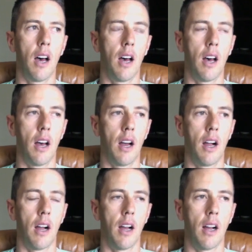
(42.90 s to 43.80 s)

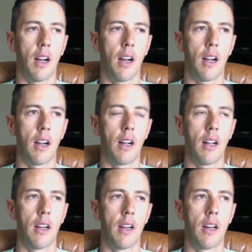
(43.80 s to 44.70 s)
uh,
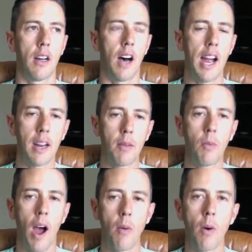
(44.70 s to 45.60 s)

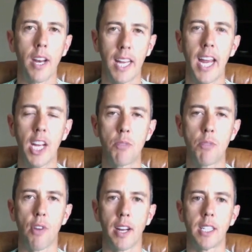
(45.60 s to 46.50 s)
I want to
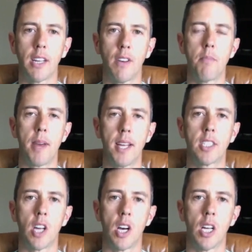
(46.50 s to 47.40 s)
gauge productivity
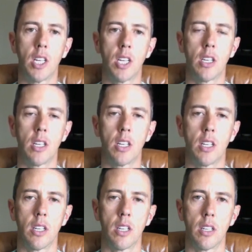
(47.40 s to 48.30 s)
based on
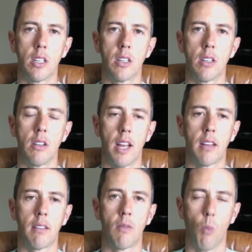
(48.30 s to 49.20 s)

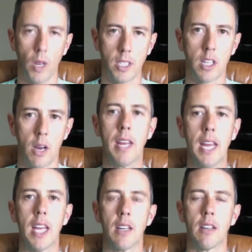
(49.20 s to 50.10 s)
like what's
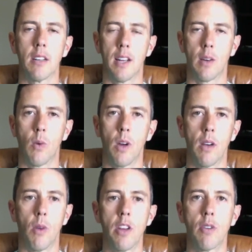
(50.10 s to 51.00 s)
coming in, like
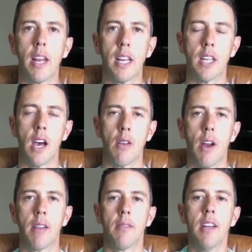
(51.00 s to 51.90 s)
what are you getting
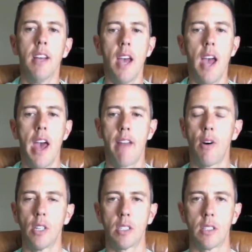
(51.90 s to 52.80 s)
done, right? And
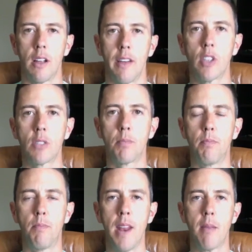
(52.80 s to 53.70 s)
I've always
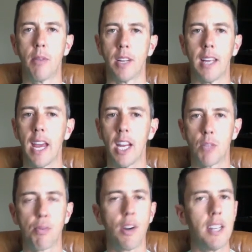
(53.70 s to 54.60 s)
been able to
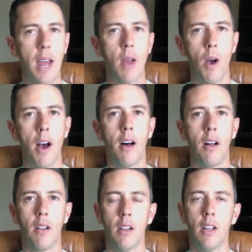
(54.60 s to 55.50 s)
gauge pretty dang
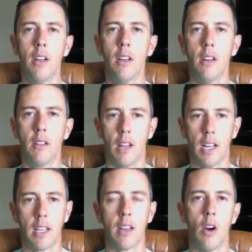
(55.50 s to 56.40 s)
well,
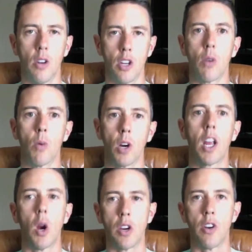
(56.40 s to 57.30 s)
like oh you're
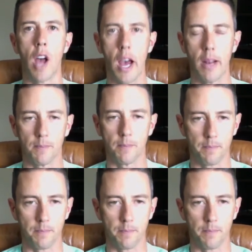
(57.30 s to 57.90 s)
working or you're not.